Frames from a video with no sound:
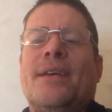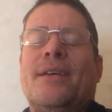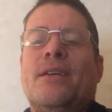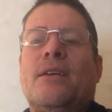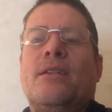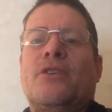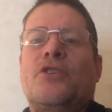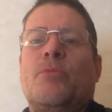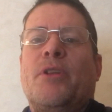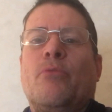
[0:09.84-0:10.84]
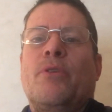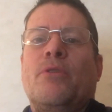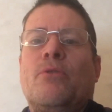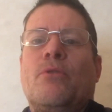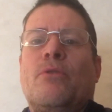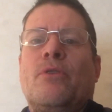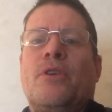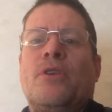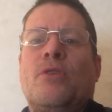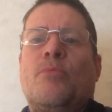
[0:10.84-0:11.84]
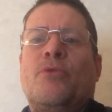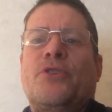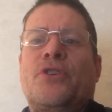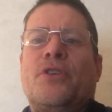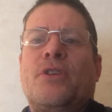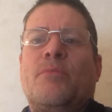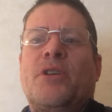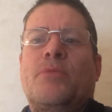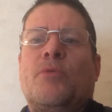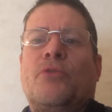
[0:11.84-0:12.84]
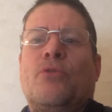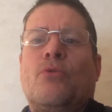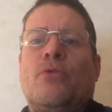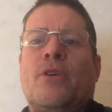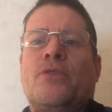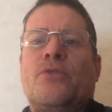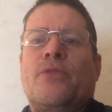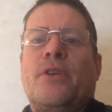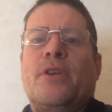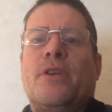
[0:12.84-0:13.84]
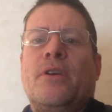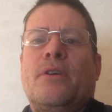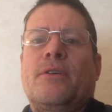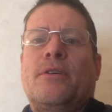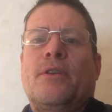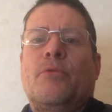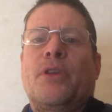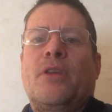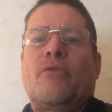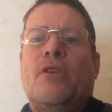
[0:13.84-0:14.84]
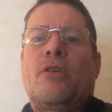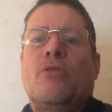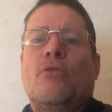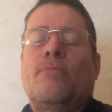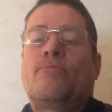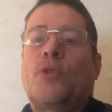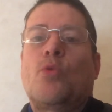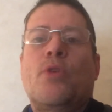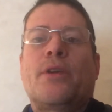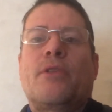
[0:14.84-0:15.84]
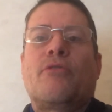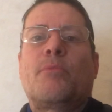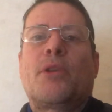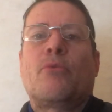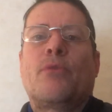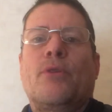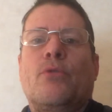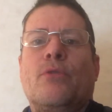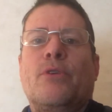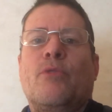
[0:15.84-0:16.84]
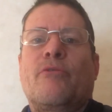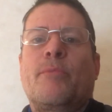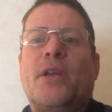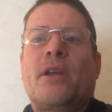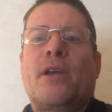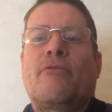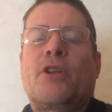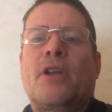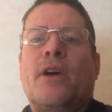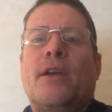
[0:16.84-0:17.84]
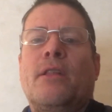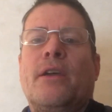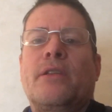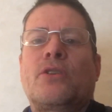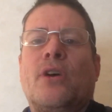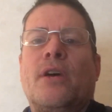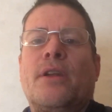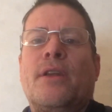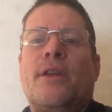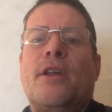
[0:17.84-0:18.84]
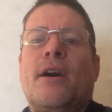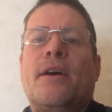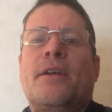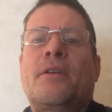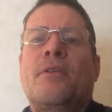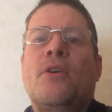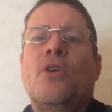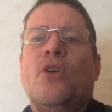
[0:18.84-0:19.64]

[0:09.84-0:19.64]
Unless you bet it real early, you pushed the baseball total yesterday that we gave you here. You won it if you bet it real early. Went from 8.5 to 9, lands on 9.